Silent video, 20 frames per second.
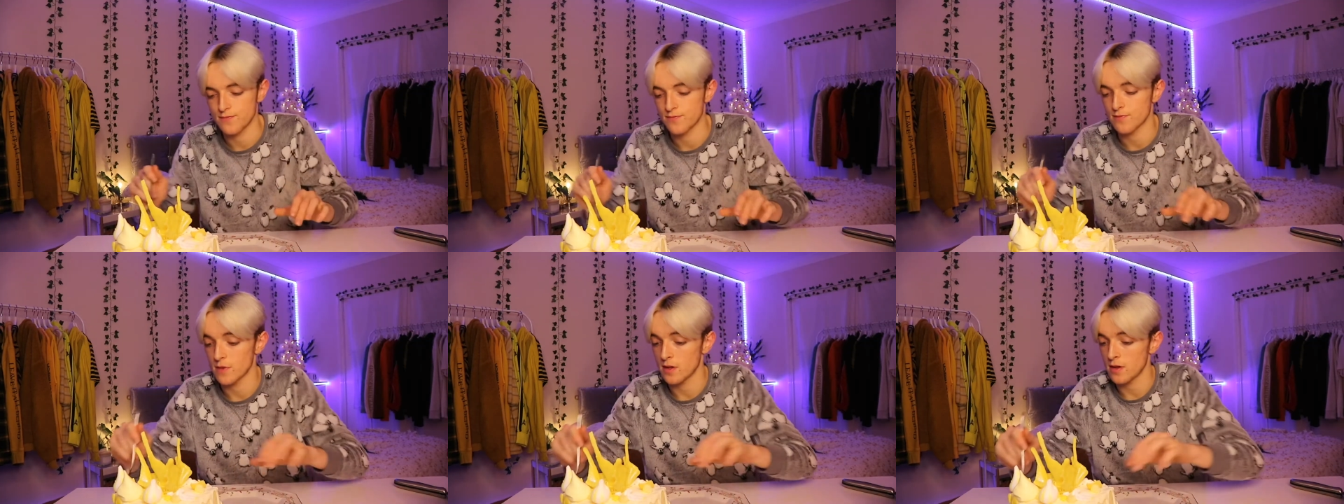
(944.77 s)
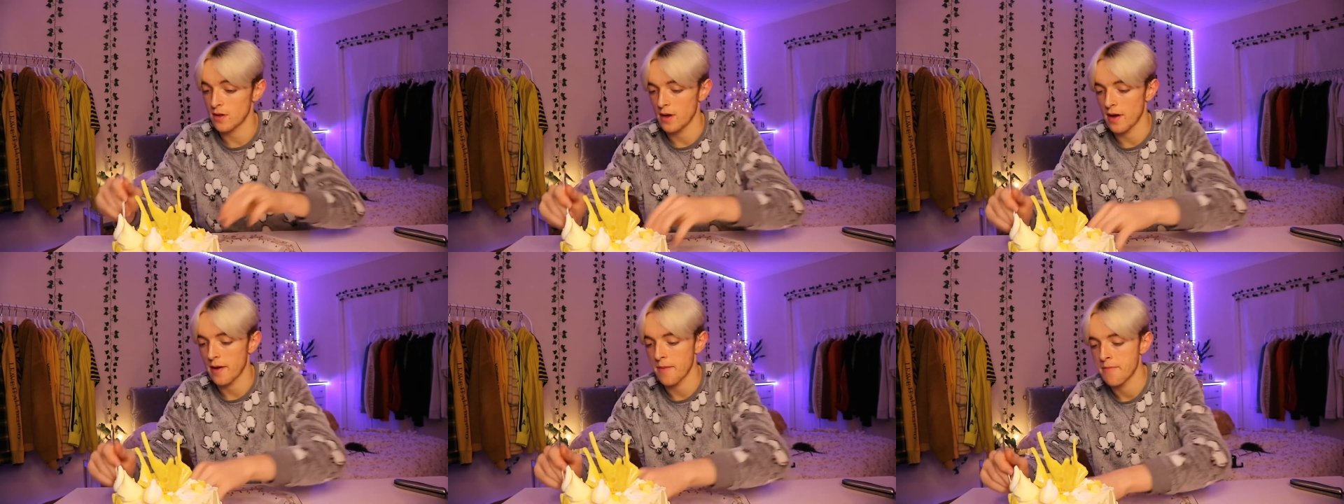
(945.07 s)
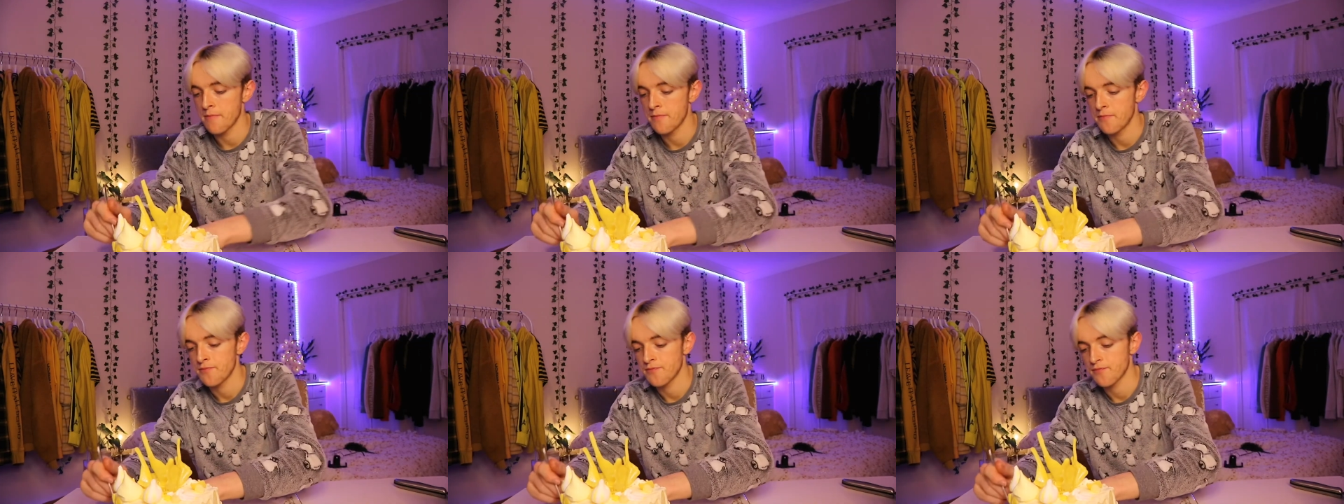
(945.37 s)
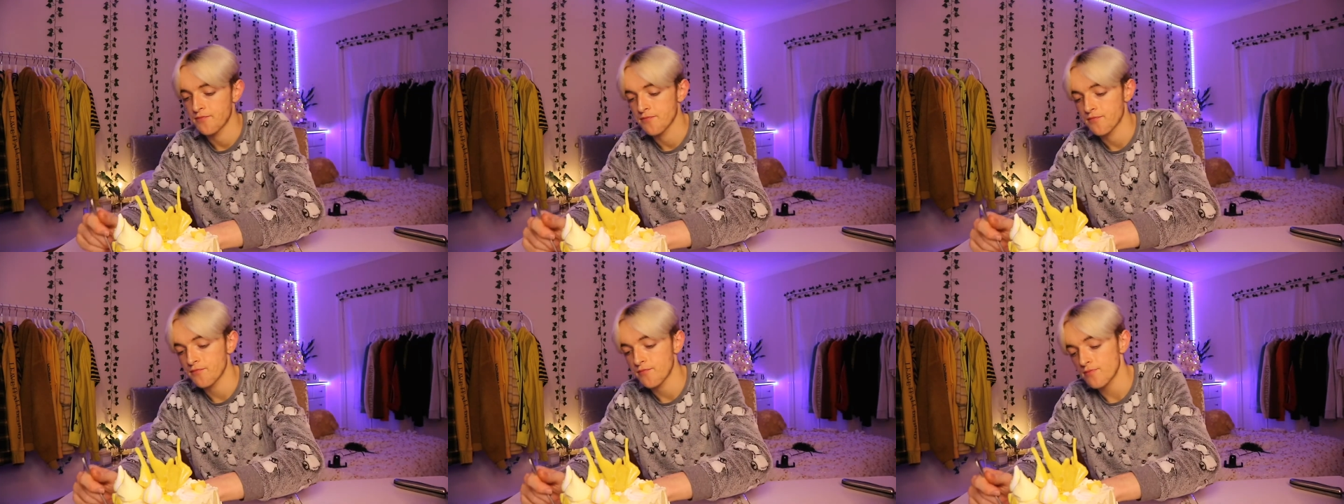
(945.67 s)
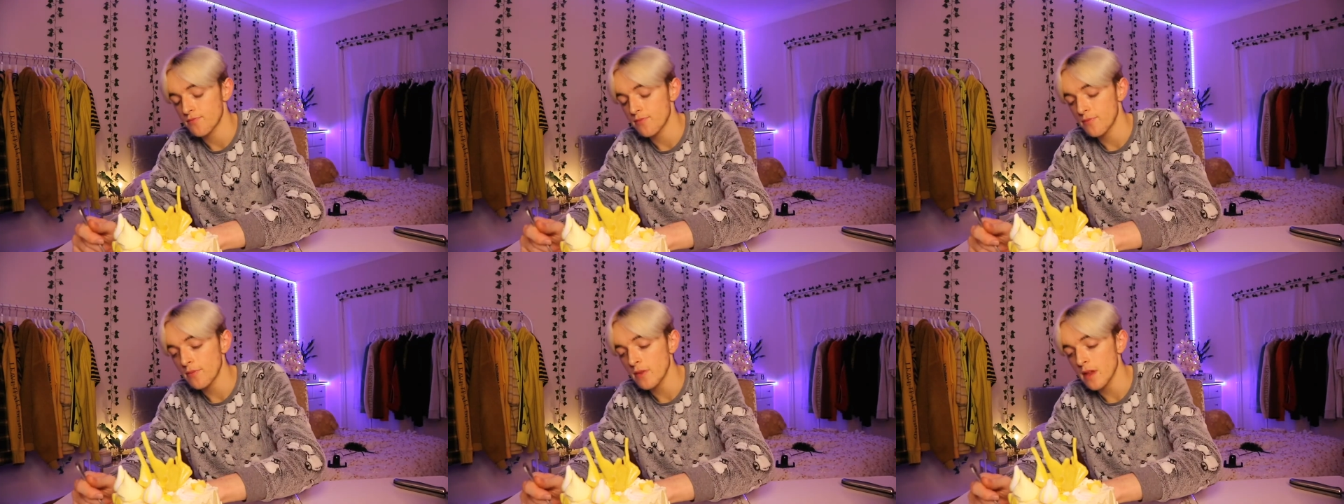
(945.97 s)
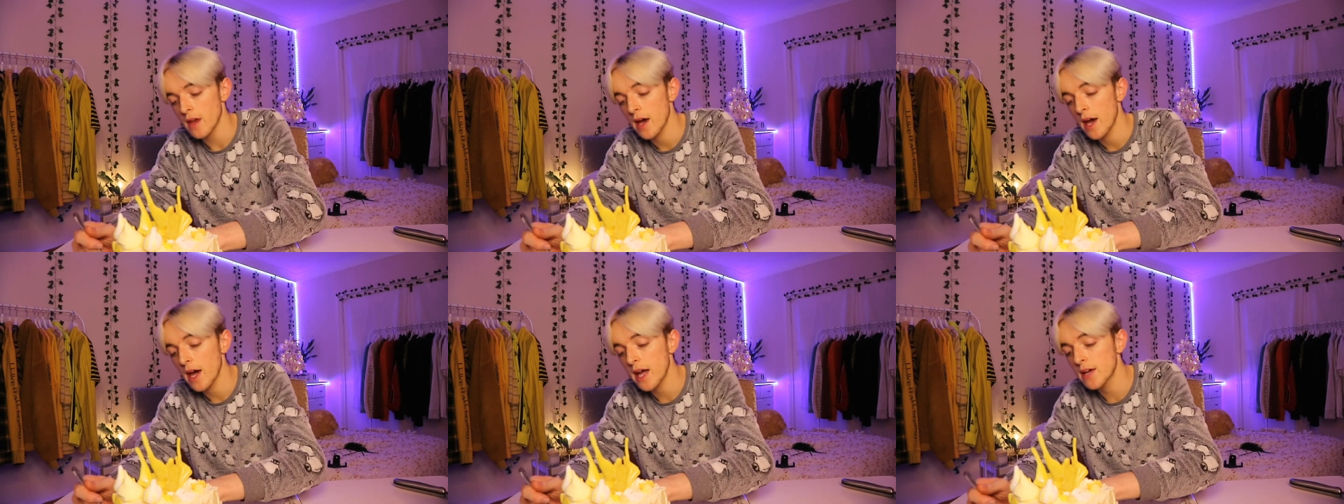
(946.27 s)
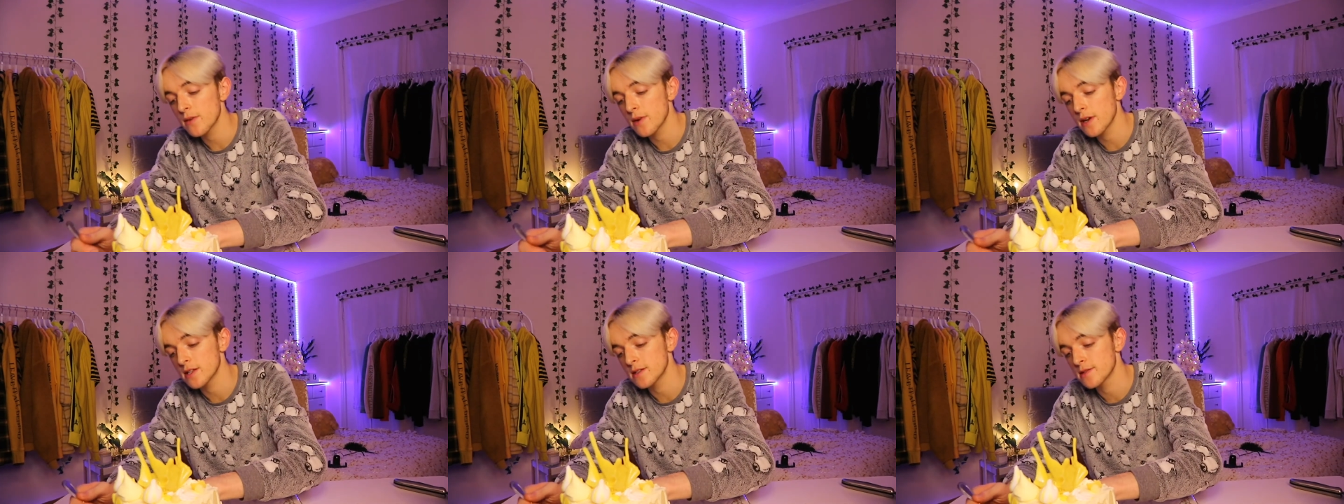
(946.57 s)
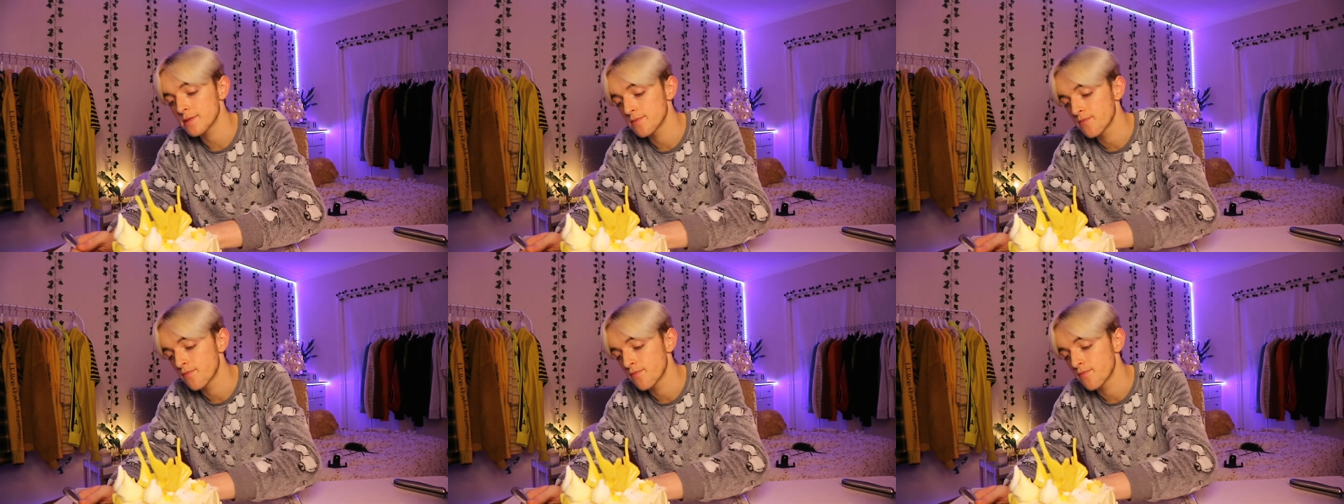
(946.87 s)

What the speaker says: okay. Anyways,